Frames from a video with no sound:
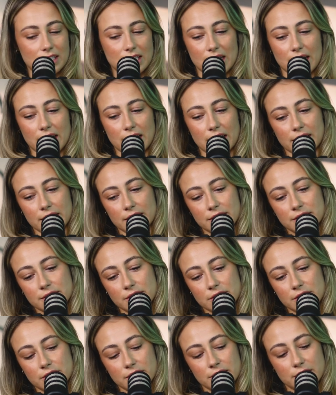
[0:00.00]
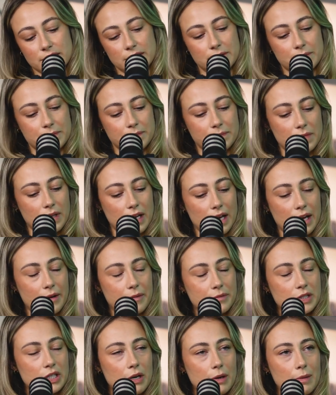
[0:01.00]
Yeah, so just
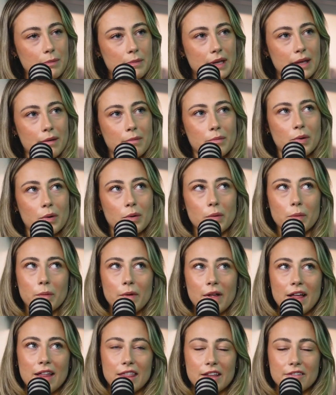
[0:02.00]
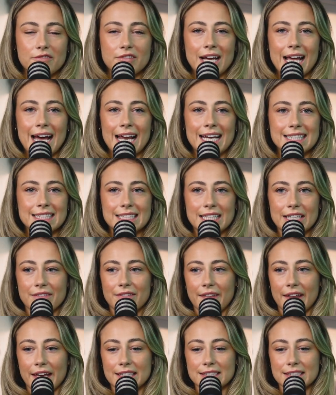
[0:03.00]
showing people the reality of
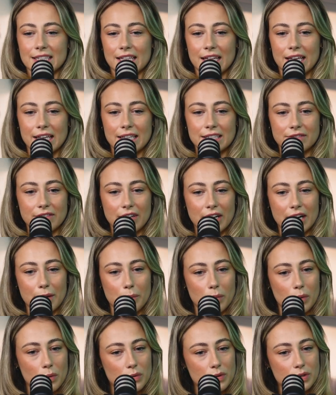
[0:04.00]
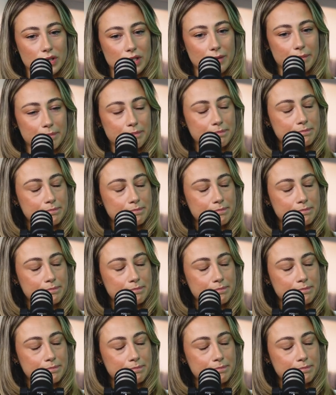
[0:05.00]
things, I think is very important.